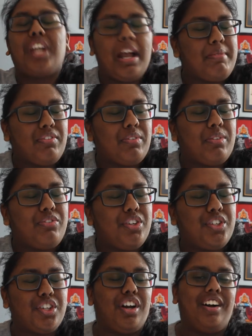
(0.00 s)
Shivey from the
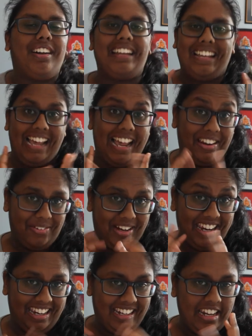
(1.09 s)
future on
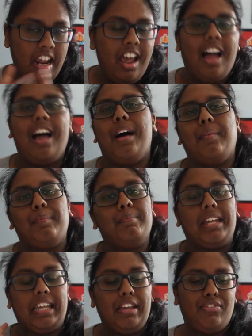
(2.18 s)
Halloween.
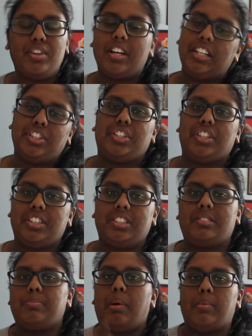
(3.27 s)
Um, if you guys
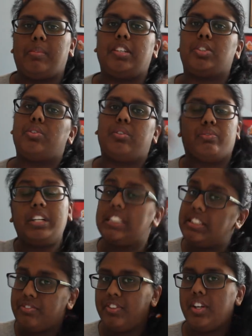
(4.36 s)
just probably saw the
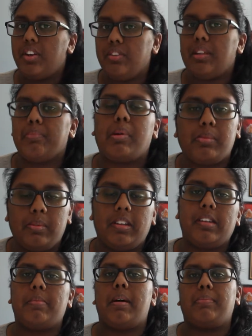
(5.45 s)
recent video that probably
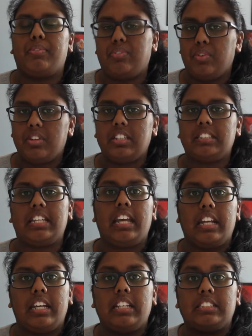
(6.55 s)
came out before this,
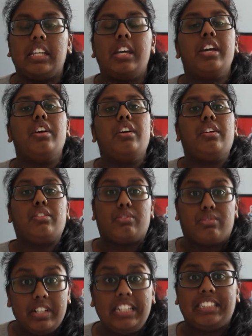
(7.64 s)
it is the
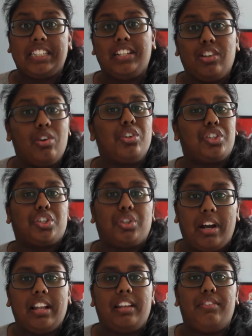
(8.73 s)
recent launch
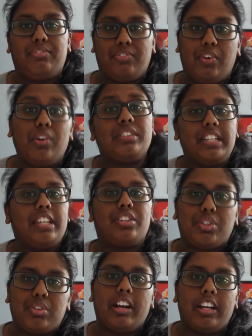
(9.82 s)
trailer for Death
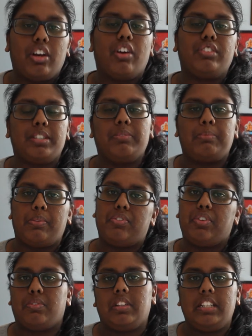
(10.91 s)
Stranding, obviously
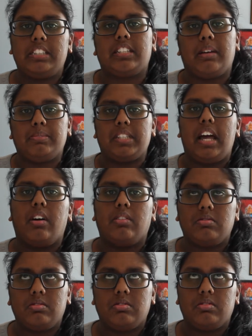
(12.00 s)
before the release comes
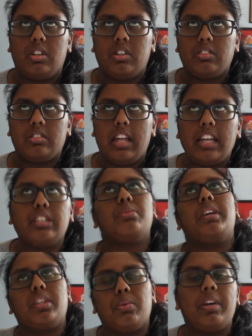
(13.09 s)
out. Not next
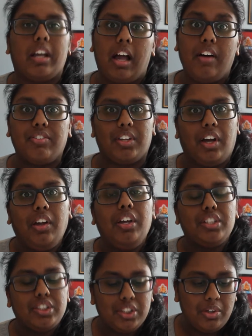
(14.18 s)
week, the week after.
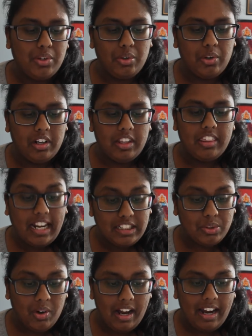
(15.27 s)
So
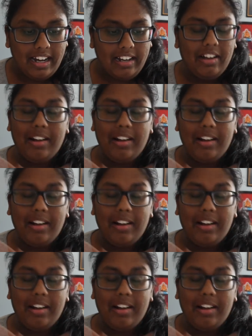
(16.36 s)
that's why,